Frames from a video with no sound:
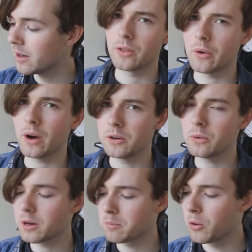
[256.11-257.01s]
Though I do
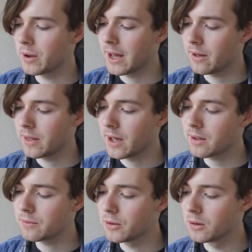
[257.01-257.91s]
want to point out that
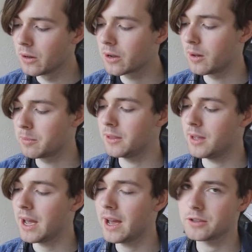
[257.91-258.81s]
if you look up
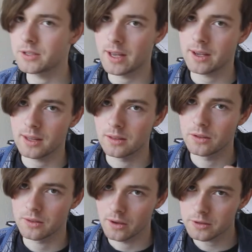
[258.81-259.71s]
the hashtag in the
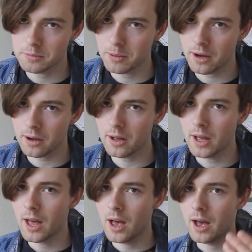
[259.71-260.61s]
search bar,
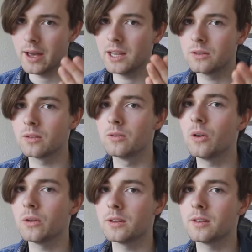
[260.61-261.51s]
it does
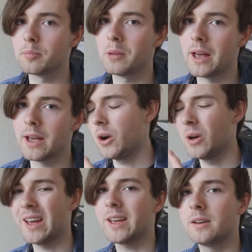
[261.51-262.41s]
not display,
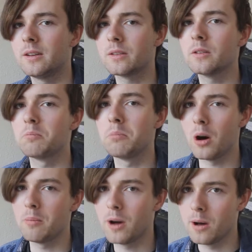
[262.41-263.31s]
like, it doesn't
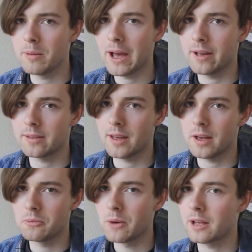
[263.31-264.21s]
pop up as
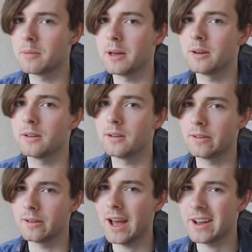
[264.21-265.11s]
a recommended
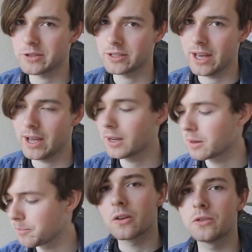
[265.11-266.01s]
hashtag.
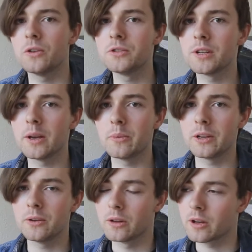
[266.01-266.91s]
Because usually
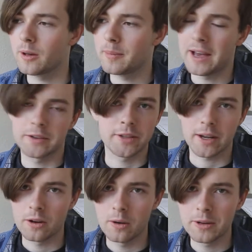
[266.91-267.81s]
when you look up
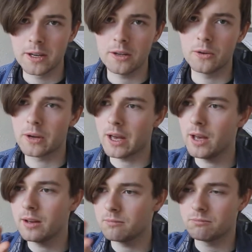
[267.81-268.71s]
hashtag comedy, you'll
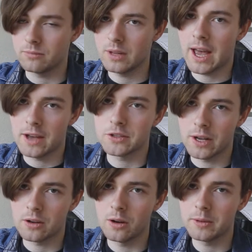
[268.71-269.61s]
get the
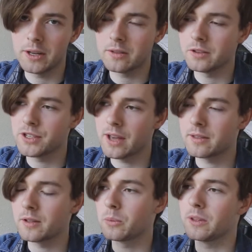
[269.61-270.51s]
hashtag comedy
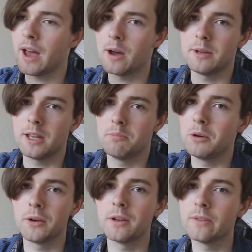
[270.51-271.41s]
suggested with how many
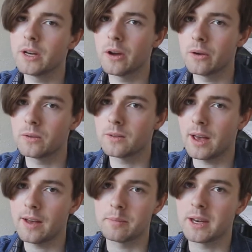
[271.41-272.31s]
billion videos
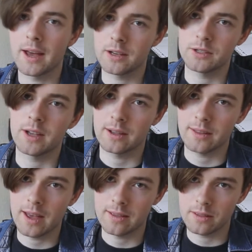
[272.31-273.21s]
have been hashtagged
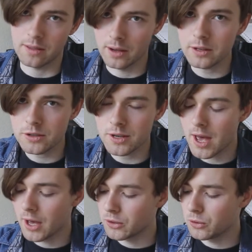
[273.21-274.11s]
as such.
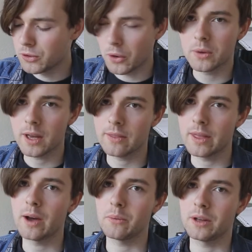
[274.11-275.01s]
You don't get
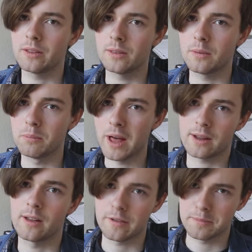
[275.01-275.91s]
that with
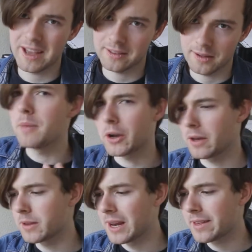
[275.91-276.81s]
Black Lives Matter.
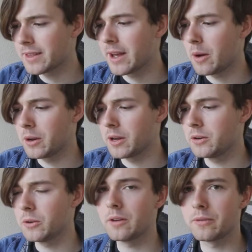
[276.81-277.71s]
Okay, so lastly, I want
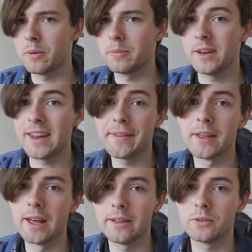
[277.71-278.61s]
to do it from the
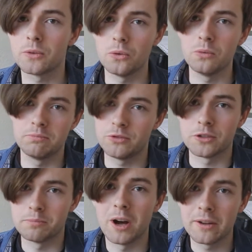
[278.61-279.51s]
Netherlands, or
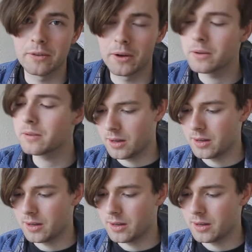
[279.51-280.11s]
just my phone.